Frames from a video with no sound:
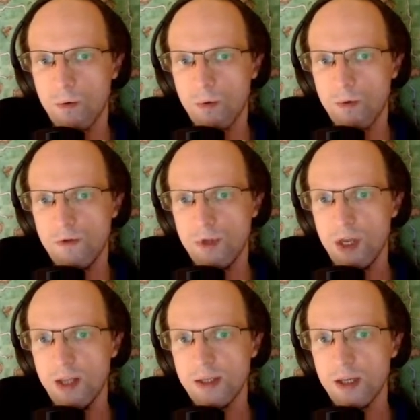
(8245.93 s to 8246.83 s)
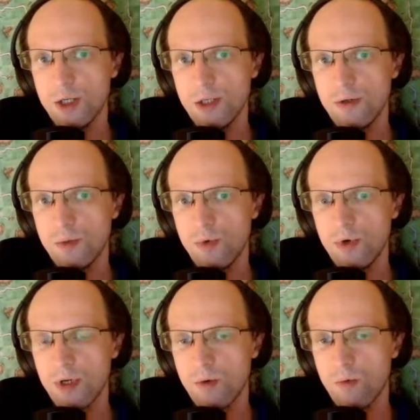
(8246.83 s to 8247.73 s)
That actually could
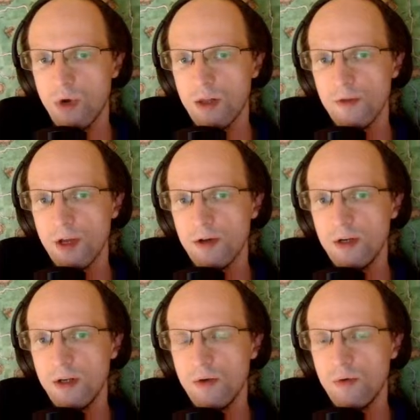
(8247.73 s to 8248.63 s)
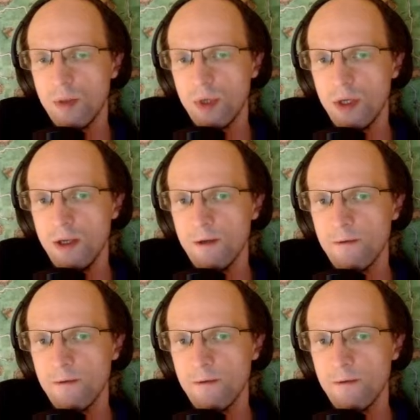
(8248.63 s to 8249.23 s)
work well. That could annoy me.